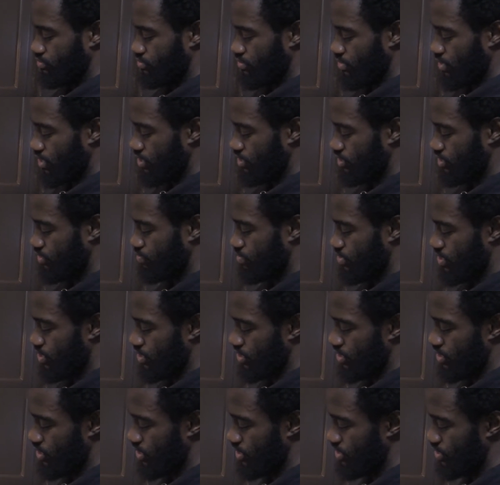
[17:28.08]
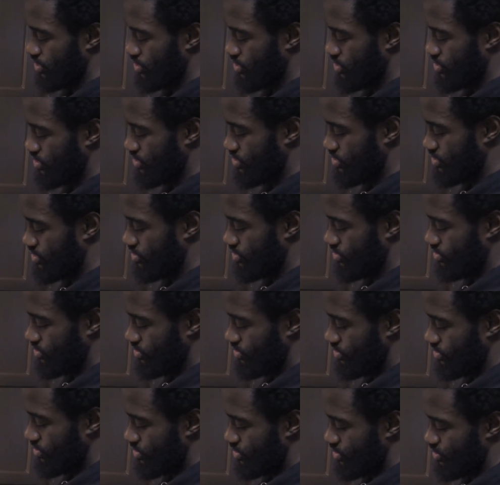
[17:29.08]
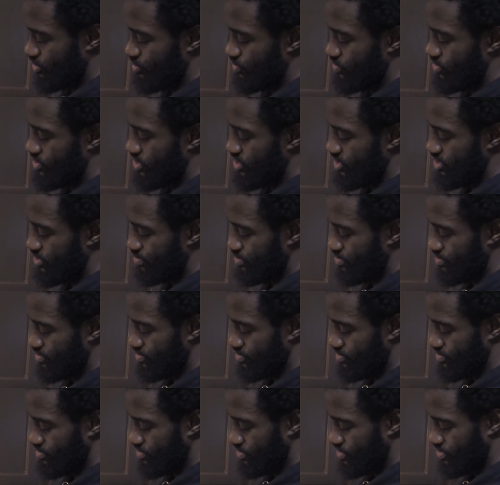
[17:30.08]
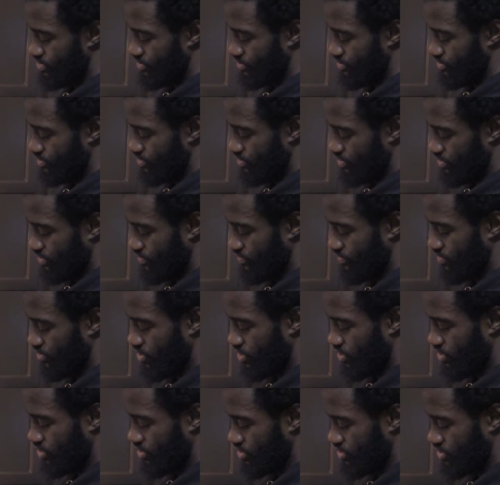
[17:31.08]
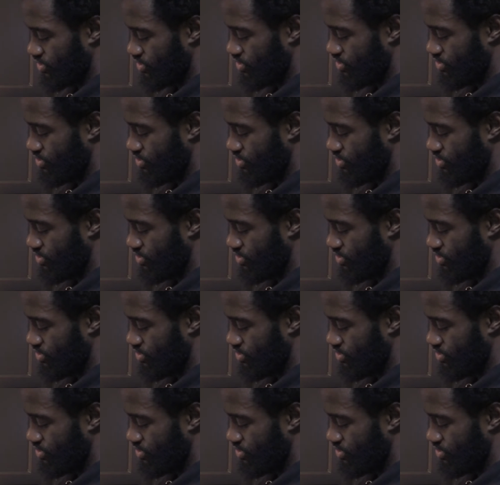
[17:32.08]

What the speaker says: This is probably like 2 teaspoons of garlic.